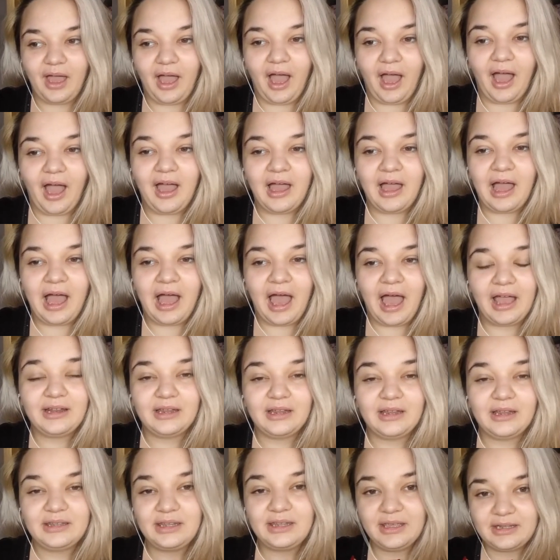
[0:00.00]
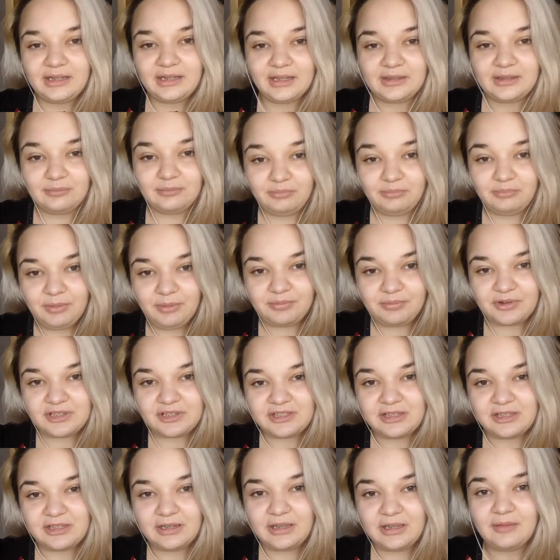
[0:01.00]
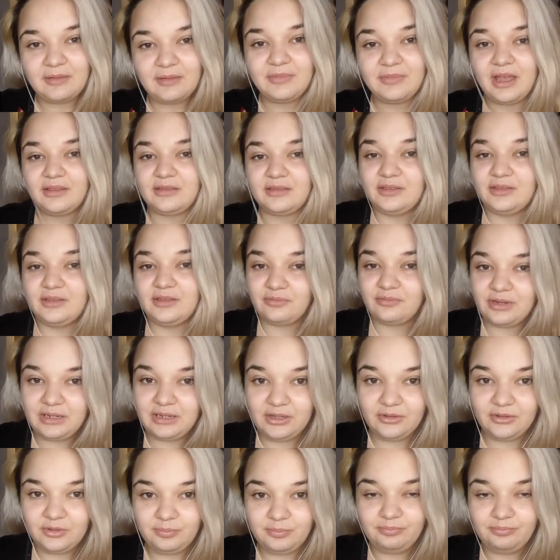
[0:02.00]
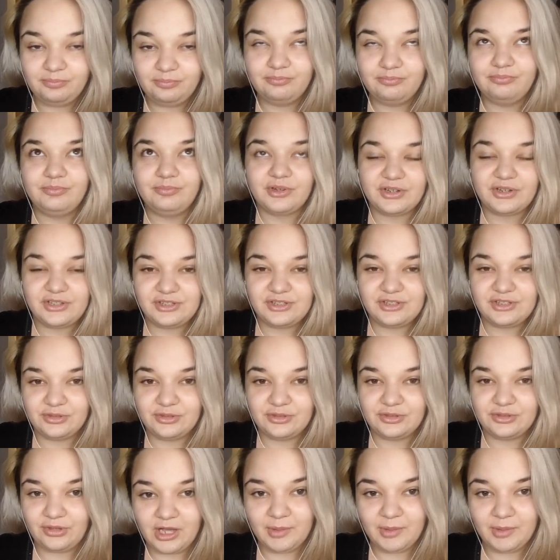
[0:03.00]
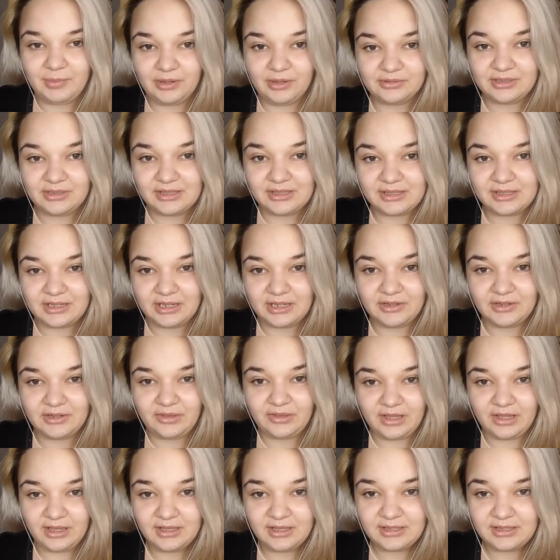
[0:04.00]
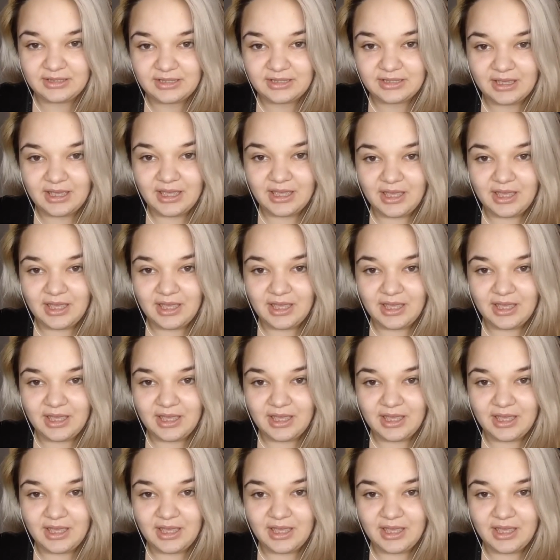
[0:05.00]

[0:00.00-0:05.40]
I think that me personally, I'm not the really good person to talk about these kind of things,